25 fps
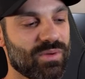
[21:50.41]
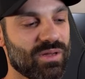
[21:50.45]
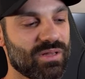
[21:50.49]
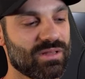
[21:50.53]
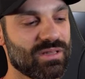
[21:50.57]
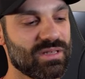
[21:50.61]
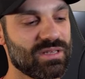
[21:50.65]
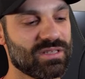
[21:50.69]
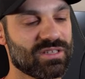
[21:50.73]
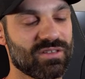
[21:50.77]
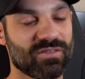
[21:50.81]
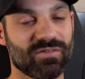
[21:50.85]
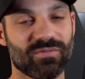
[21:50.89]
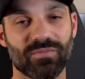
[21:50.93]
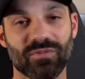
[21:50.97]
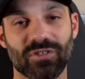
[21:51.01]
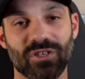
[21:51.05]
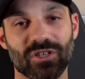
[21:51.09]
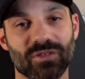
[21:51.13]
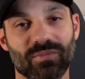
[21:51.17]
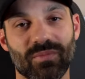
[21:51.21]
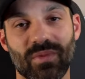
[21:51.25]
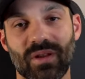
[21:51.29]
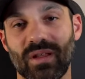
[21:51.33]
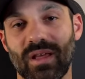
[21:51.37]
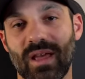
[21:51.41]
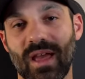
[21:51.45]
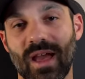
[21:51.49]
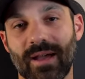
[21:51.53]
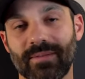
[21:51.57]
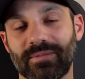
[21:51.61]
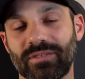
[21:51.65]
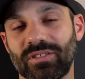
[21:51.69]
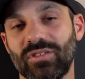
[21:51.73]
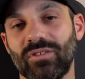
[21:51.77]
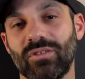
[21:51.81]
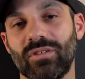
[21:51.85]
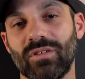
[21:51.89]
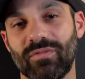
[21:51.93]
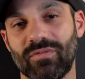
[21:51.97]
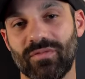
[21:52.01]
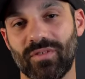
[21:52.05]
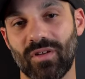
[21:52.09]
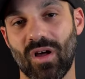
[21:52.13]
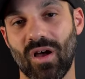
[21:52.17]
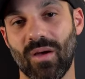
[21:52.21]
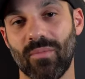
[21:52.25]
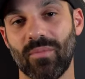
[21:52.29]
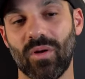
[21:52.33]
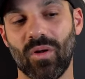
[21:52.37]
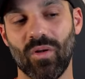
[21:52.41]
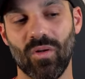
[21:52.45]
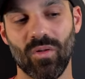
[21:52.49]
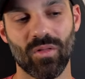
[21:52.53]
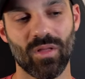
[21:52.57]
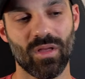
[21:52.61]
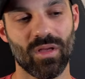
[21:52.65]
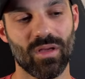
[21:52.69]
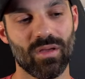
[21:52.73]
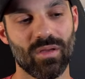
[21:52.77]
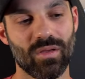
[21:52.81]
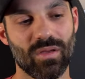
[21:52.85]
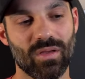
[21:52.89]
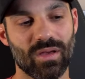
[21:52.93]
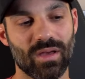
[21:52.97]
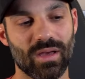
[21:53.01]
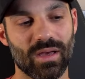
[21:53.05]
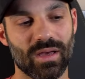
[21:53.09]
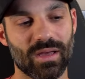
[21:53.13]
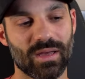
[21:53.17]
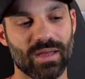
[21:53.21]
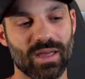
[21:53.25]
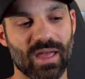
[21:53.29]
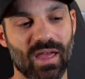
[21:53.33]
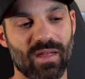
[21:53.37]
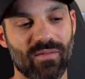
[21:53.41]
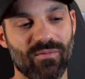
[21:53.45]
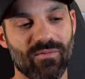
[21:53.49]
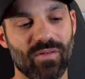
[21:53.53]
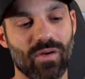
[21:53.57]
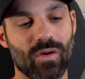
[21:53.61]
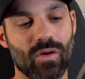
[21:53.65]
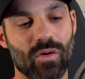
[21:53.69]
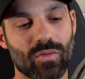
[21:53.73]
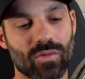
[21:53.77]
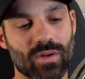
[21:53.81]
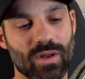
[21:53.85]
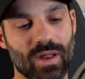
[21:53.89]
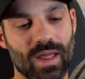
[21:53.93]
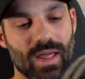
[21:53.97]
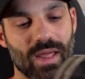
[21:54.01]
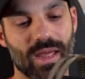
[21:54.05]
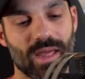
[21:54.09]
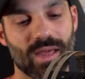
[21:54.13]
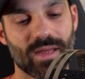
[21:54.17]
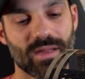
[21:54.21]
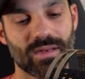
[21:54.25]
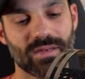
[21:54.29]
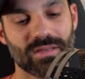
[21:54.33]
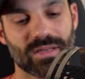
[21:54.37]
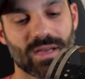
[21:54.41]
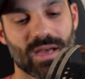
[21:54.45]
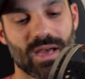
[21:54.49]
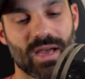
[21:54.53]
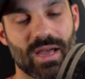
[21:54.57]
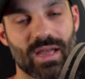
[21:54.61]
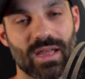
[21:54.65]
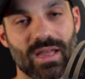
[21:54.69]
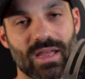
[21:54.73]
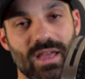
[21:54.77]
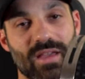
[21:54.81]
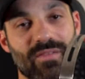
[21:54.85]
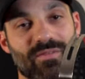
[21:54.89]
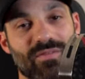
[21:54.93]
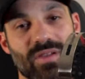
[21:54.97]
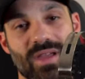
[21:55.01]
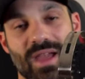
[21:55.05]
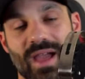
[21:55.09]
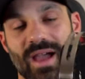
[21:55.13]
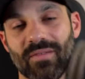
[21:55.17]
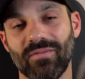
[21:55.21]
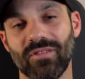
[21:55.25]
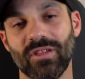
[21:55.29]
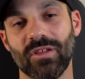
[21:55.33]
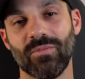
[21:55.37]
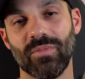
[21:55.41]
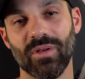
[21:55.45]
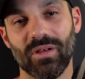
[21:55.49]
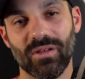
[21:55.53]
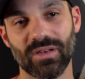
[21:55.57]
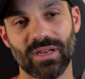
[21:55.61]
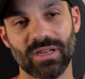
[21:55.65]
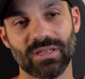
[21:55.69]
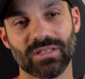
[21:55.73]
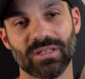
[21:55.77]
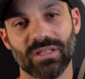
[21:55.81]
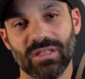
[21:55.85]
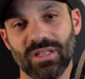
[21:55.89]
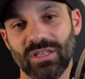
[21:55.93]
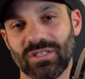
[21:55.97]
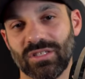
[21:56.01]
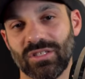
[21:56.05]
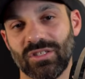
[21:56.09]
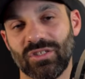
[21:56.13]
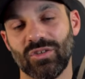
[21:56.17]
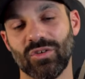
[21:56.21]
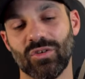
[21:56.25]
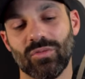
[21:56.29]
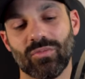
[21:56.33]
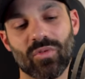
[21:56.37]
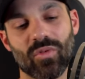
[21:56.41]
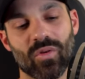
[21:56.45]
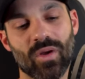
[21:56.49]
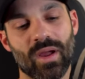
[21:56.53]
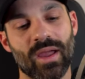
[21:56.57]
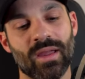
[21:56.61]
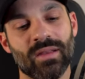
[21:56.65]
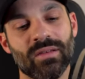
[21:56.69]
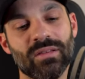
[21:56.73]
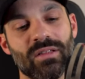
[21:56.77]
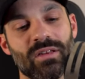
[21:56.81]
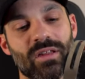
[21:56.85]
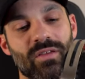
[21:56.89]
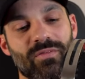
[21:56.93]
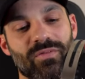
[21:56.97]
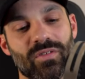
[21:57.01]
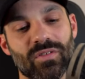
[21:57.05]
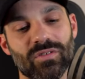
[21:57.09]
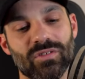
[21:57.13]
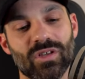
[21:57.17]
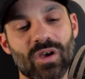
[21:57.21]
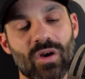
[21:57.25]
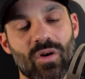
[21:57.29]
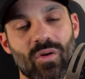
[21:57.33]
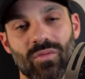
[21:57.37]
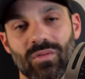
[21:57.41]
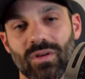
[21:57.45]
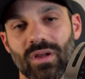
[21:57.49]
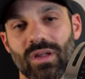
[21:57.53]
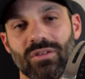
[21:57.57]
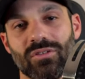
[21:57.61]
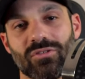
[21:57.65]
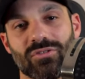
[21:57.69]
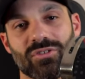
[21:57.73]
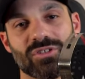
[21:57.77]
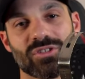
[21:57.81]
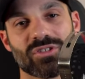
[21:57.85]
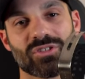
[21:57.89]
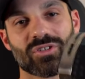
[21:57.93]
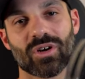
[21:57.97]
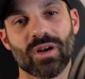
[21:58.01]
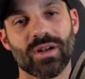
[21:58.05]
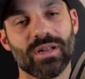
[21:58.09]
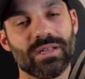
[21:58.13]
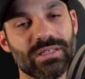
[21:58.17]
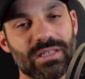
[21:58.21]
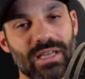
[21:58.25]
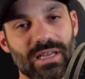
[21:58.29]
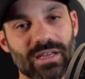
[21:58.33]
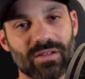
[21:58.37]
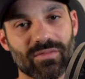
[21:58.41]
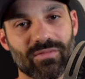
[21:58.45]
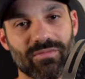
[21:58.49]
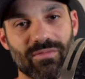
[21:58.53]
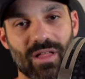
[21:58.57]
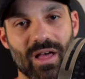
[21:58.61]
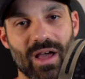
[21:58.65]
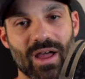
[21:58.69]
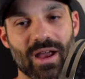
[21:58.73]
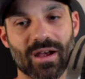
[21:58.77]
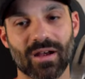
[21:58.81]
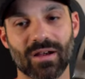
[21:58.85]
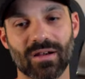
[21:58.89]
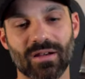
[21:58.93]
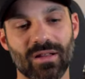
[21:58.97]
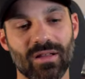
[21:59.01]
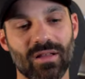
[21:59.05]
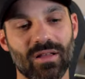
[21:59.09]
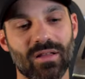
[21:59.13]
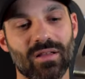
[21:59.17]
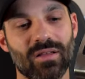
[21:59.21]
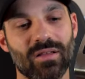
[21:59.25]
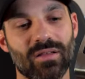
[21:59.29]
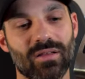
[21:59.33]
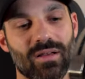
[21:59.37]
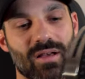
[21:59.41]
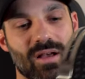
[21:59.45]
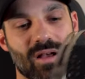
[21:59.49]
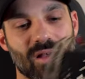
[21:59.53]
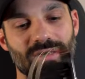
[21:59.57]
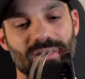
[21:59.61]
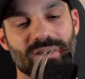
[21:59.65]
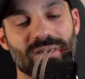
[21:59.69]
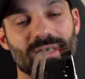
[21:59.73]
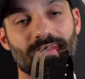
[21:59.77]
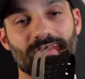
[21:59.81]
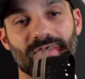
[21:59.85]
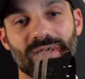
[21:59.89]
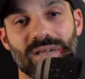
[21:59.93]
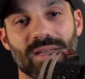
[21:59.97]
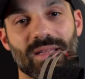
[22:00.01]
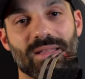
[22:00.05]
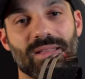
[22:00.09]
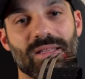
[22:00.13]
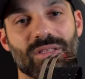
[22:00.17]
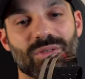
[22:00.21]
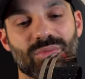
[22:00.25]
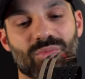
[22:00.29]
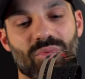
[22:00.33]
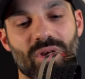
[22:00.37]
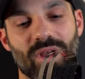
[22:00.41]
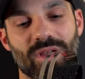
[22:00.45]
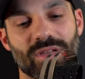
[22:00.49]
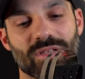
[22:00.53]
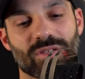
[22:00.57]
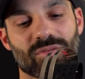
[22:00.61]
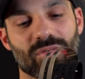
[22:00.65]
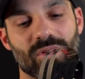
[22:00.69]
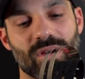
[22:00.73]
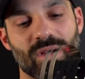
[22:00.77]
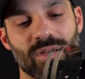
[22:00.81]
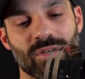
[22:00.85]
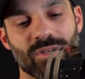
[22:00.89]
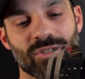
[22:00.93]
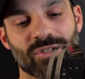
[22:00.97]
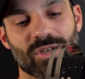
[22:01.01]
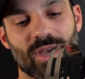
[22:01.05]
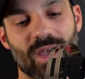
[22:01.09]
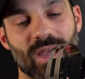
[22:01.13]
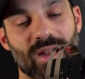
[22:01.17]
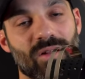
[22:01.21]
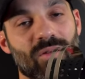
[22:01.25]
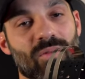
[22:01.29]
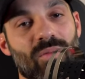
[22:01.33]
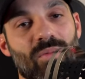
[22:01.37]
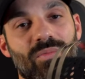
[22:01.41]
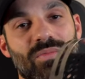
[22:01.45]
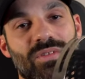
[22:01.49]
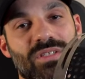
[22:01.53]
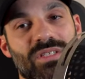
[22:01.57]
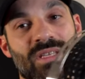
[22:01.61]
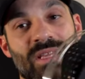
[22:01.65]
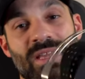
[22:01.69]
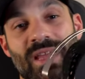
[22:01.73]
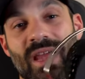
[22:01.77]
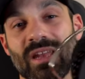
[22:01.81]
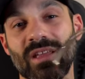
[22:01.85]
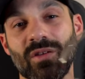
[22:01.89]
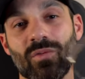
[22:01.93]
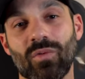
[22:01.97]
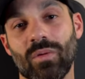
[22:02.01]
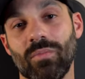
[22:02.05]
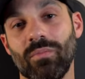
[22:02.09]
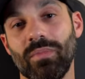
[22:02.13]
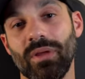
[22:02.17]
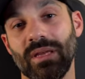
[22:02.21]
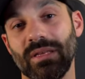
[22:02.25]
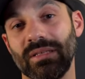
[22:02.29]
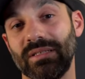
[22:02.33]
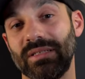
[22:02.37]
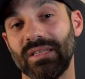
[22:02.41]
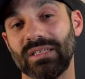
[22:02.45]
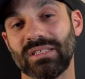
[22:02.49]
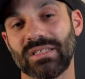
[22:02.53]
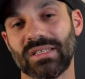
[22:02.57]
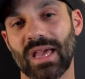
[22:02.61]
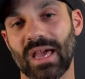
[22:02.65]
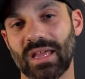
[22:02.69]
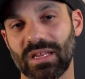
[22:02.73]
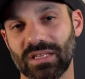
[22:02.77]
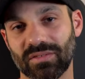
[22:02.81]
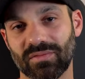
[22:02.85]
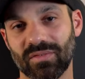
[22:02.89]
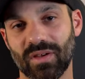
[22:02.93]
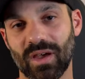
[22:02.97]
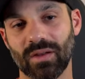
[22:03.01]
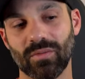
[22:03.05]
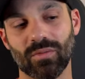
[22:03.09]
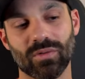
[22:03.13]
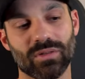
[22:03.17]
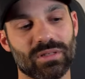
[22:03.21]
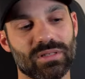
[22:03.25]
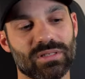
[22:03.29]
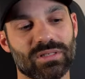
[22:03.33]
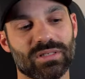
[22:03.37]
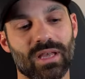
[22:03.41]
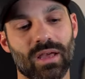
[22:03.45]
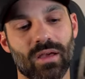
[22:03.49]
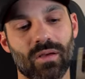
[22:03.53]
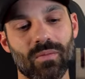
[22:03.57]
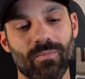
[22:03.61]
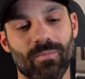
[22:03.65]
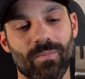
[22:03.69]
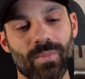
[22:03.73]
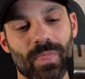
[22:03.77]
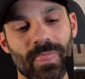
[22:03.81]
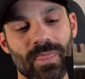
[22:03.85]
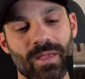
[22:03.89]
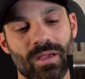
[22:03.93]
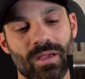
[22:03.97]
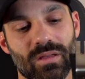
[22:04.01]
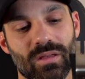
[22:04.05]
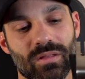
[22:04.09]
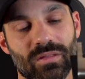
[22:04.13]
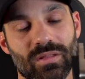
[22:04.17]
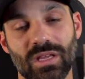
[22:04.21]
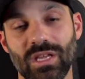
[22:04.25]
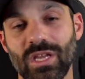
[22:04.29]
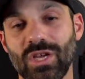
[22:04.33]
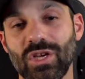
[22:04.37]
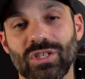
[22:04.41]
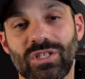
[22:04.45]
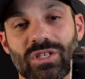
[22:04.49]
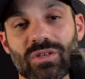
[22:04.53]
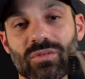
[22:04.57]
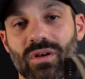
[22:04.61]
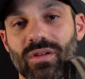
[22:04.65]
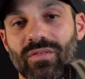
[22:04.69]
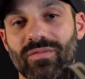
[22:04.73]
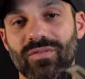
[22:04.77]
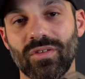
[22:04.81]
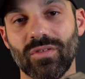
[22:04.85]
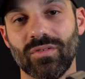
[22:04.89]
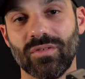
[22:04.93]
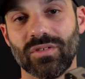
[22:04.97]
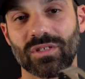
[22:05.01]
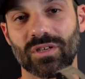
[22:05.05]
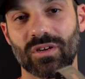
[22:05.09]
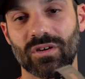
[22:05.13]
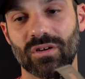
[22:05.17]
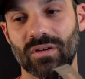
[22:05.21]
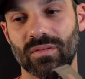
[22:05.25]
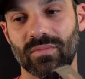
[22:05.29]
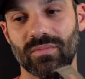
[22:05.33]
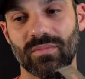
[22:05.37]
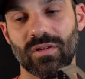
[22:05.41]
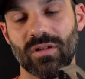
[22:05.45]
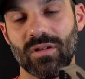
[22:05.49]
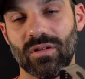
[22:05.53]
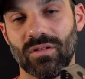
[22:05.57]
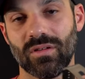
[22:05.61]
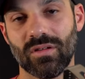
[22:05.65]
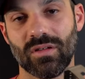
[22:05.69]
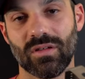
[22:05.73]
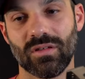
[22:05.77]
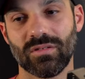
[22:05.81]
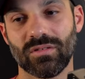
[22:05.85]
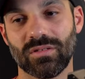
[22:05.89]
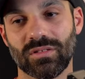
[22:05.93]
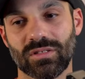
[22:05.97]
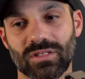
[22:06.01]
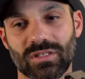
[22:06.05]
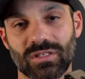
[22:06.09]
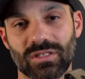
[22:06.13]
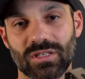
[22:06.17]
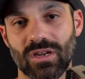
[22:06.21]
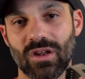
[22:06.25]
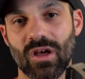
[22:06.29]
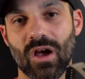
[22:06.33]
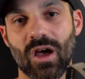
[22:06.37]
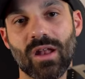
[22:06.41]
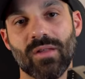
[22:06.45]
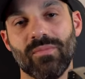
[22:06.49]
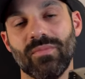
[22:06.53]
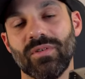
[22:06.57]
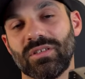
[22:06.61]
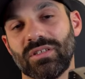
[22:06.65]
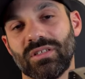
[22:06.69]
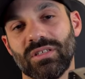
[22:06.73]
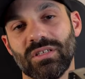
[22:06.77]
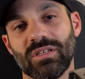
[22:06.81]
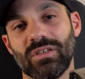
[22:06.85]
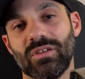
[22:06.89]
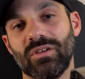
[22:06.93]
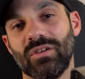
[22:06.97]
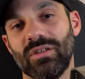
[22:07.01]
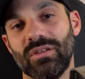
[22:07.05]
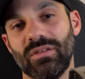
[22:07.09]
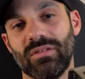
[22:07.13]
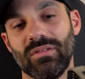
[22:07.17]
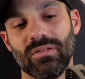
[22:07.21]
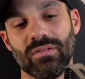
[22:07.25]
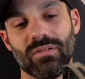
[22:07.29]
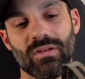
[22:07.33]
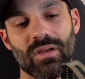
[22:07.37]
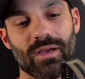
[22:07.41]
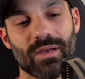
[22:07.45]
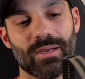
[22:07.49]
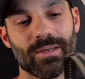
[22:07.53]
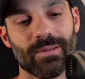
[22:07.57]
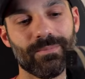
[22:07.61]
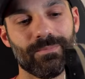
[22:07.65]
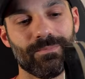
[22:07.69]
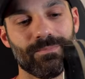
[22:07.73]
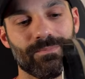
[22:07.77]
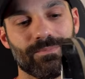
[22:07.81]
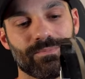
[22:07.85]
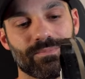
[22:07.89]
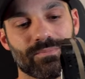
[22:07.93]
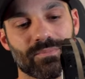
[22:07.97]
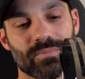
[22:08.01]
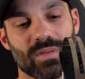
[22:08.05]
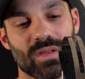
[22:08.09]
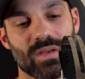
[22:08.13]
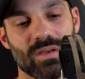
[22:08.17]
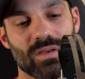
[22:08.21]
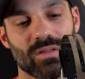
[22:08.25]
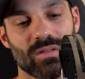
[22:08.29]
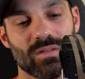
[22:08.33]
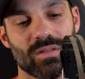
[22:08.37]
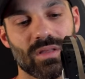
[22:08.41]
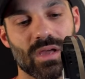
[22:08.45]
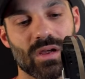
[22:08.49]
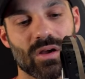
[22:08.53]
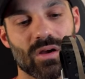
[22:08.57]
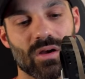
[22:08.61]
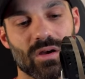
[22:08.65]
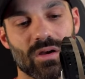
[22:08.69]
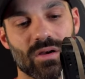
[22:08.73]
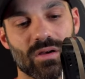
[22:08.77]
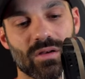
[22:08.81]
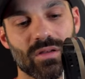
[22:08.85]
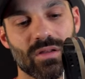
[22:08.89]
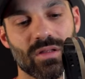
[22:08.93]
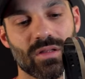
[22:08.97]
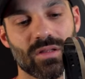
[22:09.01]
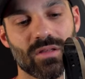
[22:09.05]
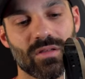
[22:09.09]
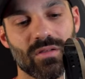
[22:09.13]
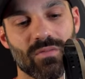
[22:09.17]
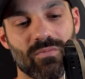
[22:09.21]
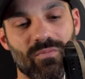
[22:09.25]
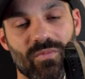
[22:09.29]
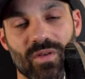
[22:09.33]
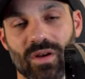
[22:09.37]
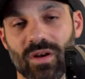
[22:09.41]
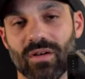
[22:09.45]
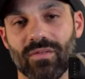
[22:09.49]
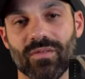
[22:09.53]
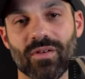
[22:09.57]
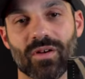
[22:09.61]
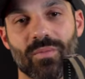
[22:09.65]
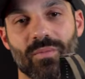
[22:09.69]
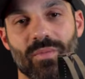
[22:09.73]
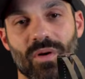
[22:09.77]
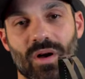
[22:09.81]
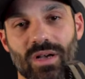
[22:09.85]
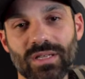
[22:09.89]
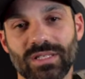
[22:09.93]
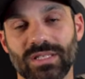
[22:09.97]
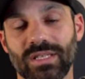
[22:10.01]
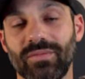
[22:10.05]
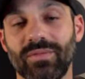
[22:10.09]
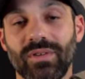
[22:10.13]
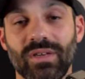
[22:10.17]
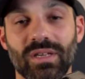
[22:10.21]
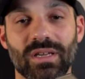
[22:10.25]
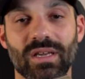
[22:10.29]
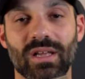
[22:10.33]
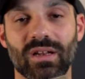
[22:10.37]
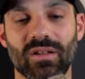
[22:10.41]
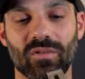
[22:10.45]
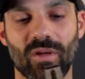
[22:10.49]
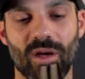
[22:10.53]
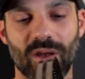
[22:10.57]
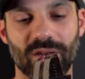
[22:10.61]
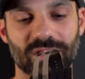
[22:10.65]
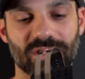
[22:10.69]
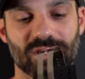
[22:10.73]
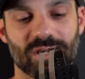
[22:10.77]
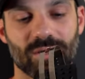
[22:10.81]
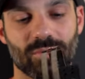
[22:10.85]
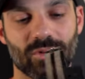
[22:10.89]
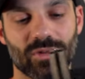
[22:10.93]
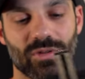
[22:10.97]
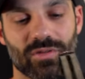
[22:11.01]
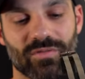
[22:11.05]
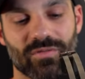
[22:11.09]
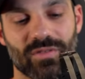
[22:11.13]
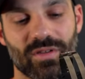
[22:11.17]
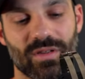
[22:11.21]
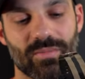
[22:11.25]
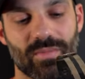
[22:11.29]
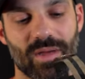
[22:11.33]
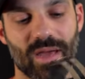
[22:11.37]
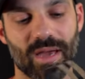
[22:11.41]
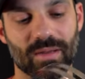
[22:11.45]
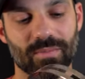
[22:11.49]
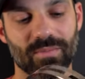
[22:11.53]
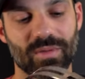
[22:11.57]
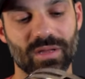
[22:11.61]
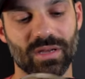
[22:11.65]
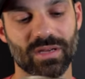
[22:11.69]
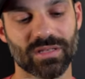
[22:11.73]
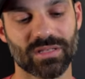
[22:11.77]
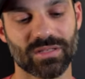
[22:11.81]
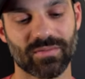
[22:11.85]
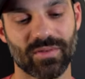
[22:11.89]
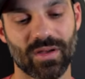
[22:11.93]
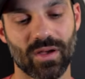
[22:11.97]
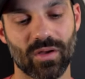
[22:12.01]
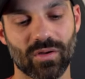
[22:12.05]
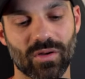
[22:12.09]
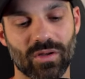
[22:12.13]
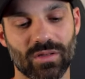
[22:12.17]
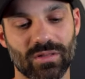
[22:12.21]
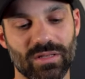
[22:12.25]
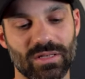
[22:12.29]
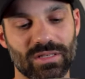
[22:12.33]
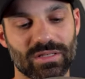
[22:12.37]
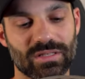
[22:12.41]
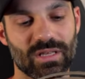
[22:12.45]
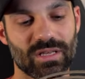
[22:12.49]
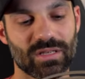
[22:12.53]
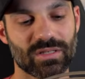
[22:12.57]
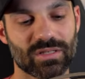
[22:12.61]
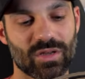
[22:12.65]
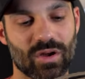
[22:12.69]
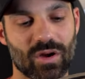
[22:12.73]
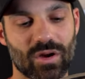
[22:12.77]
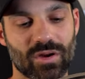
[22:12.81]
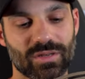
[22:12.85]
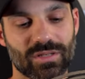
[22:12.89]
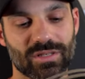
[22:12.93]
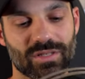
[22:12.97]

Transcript: But these have just been an absolutely phenomenal uh, headphone. And I, if you have the ability to listen to them, great. And if you don't, and you're just trying to take a flyer on something in this price range, I don't see anyone being dissatisfied with the sound. The user reviews are synonymously good. Um, they are very, very positive, and you get a lot of similar feedback because of how good these things are.